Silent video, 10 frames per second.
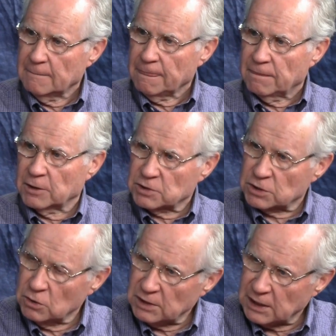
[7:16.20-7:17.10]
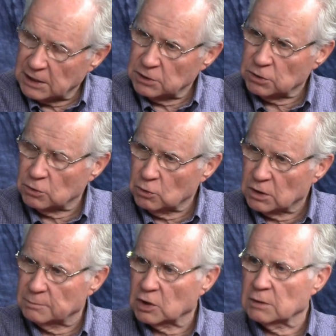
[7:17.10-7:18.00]
they're soon into
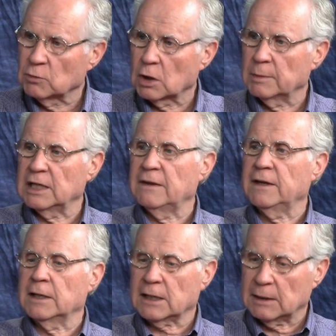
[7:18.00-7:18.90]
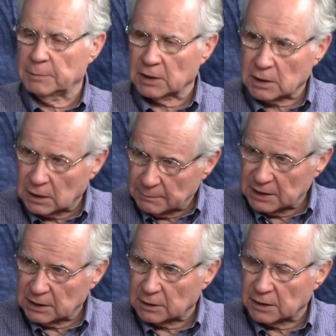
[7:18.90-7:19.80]
the Book of Mormon and then a couple of
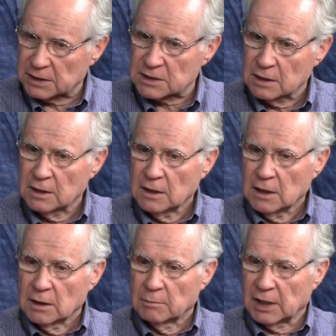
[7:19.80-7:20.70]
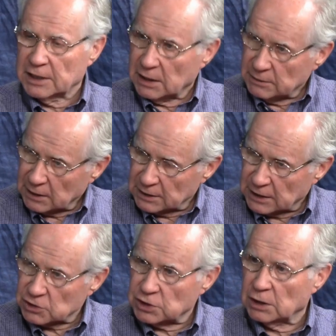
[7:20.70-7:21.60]
commentaries by
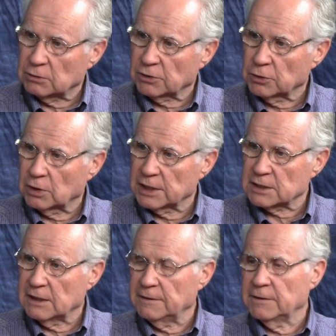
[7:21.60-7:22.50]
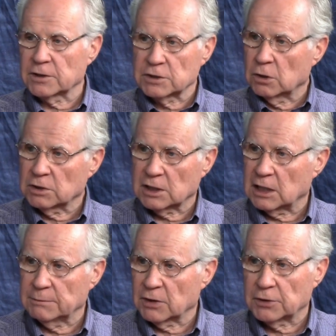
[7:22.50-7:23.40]
LDS general authorities, and then there's no
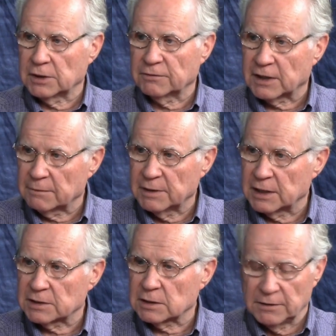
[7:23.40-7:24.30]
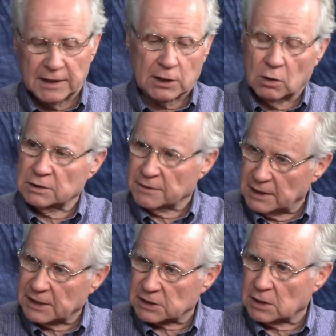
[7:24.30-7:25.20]
time, the 35 minutes. And then they go on to the
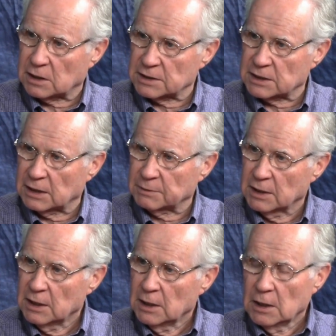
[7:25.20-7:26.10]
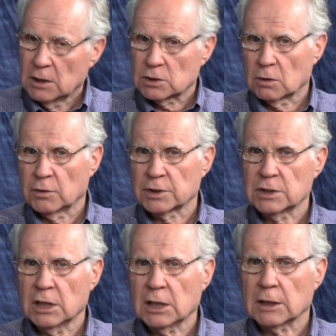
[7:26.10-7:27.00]
next concept. Yeah. So there's
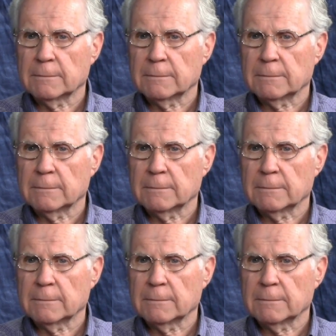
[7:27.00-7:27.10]
not